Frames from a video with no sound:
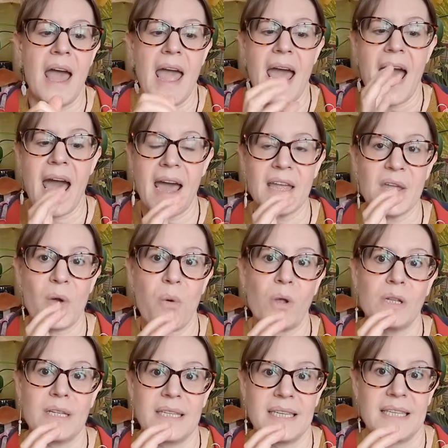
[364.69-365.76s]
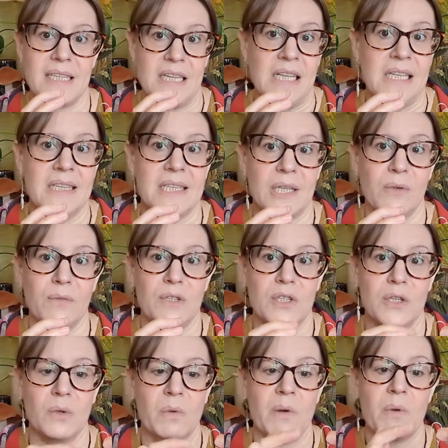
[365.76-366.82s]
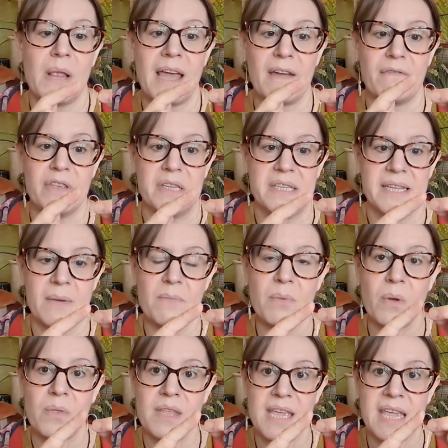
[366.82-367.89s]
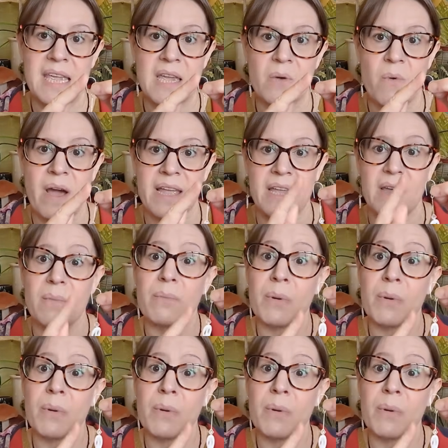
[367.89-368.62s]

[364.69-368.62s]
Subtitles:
High quality sterling silver jewellery will have the stamp on the ear wire,